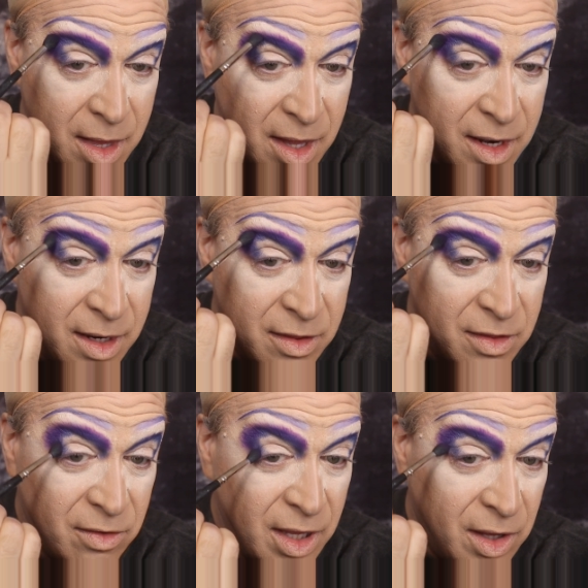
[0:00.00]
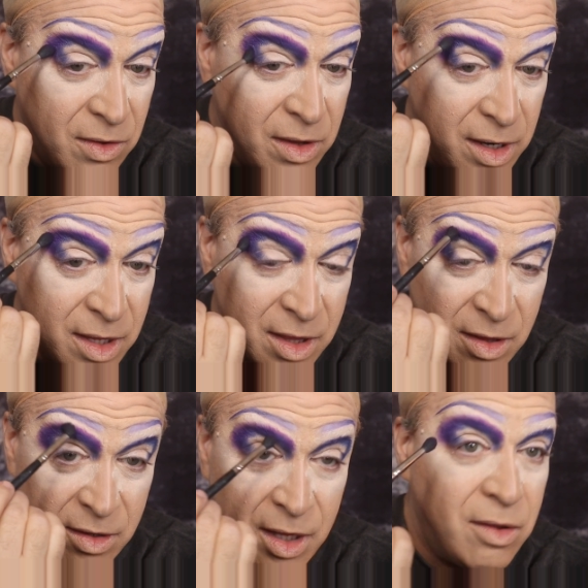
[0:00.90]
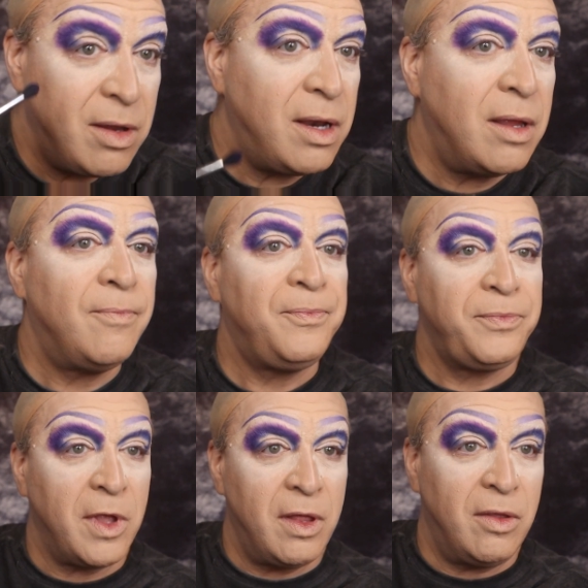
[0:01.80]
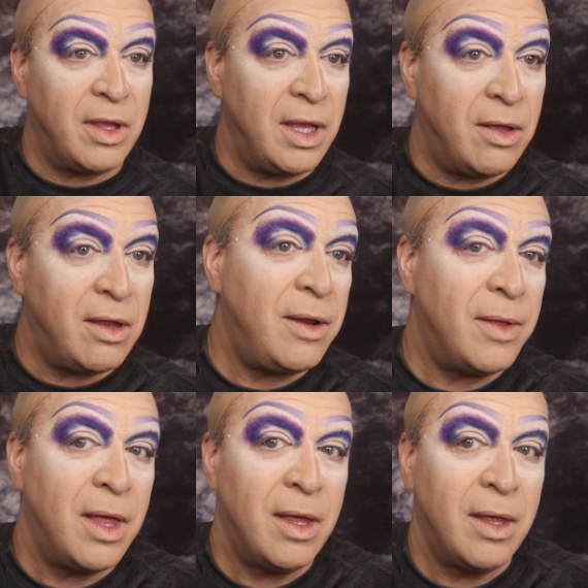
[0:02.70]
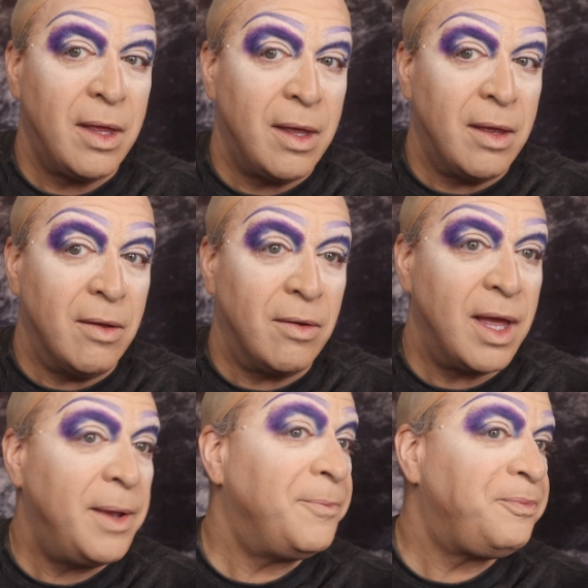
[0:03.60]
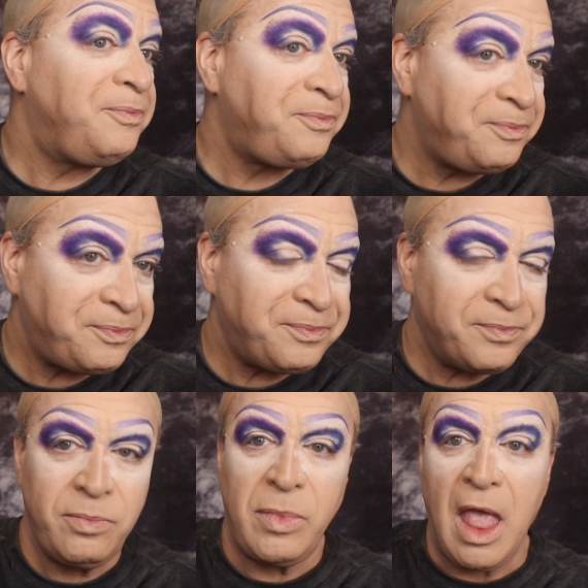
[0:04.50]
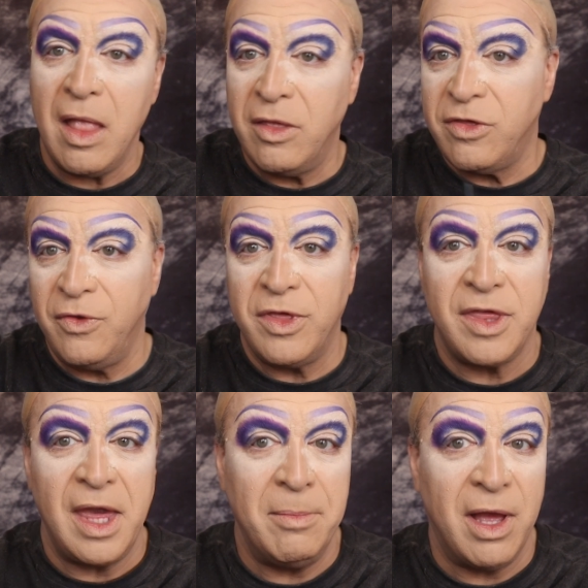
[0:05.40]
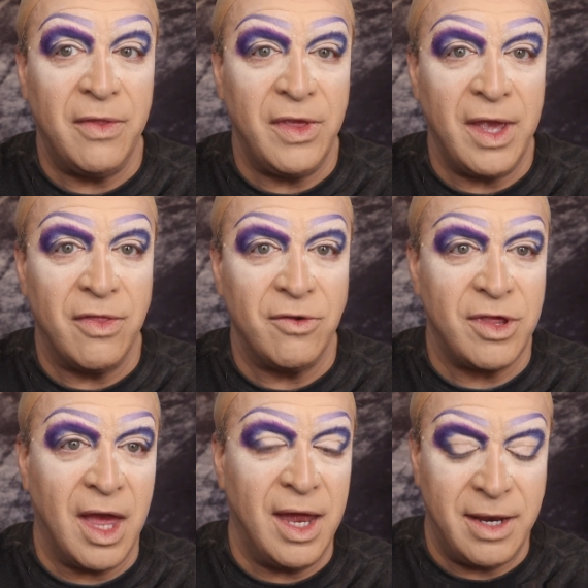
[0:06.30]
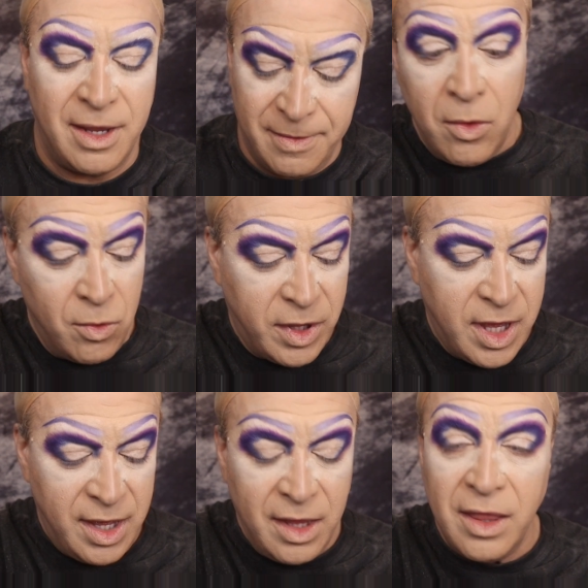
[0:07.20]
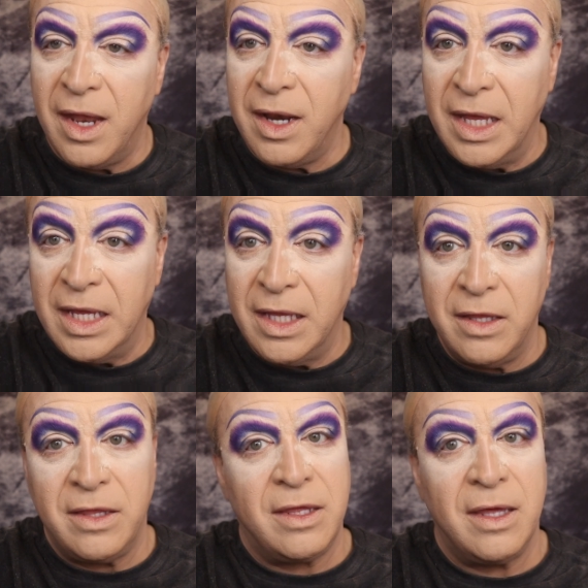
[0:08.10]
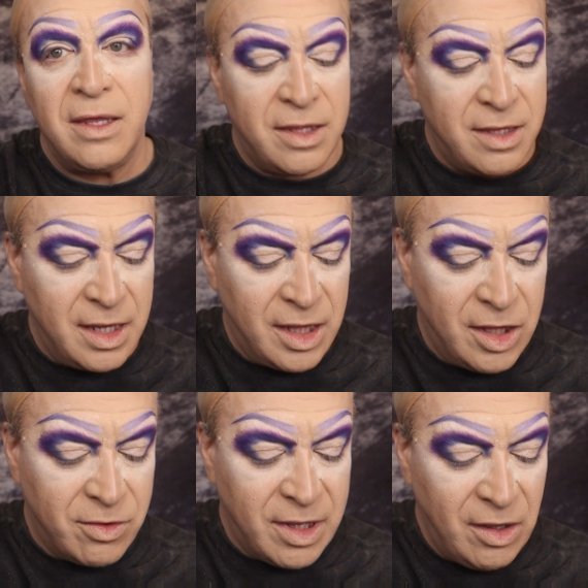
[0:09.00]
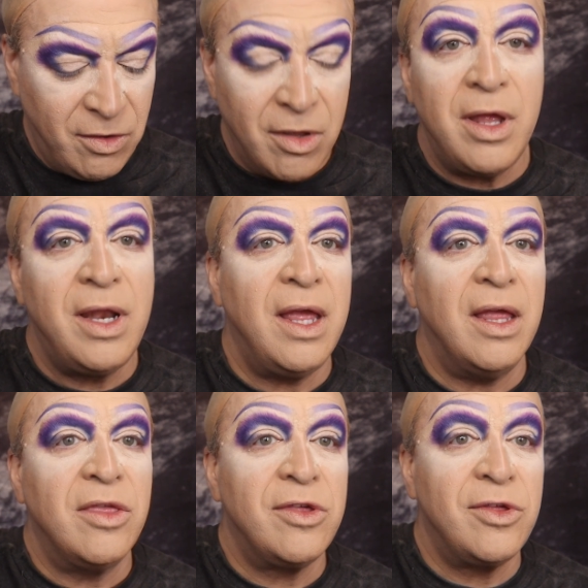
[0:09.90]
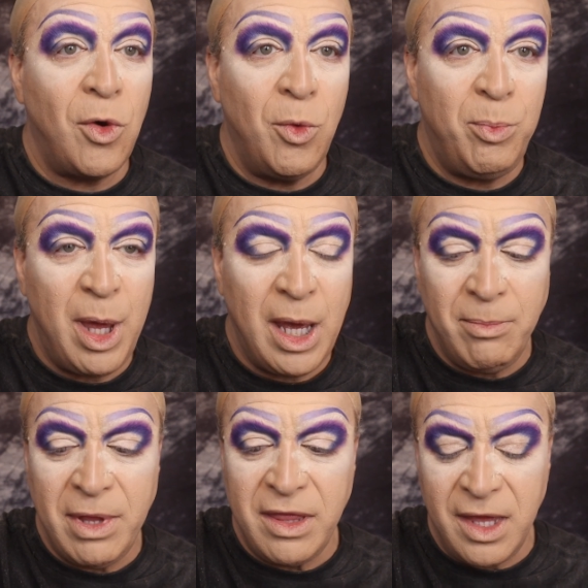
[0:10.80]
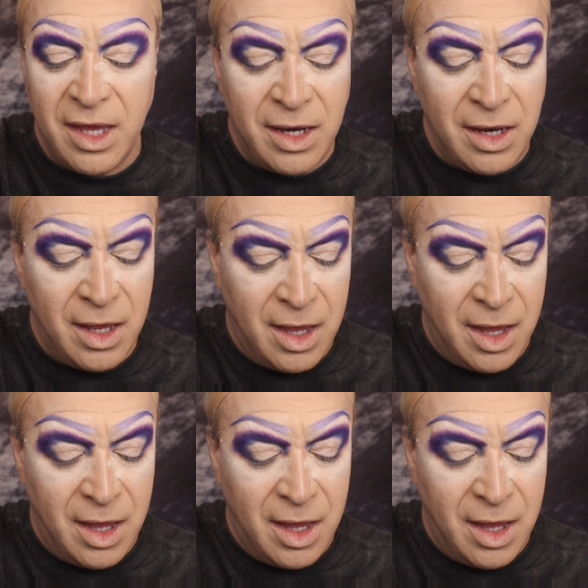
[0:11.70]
Uh, it's looking good, looking good, looking good. Okay, let's do the same on the other side. Okay, that is still looking good. It's so pigmented.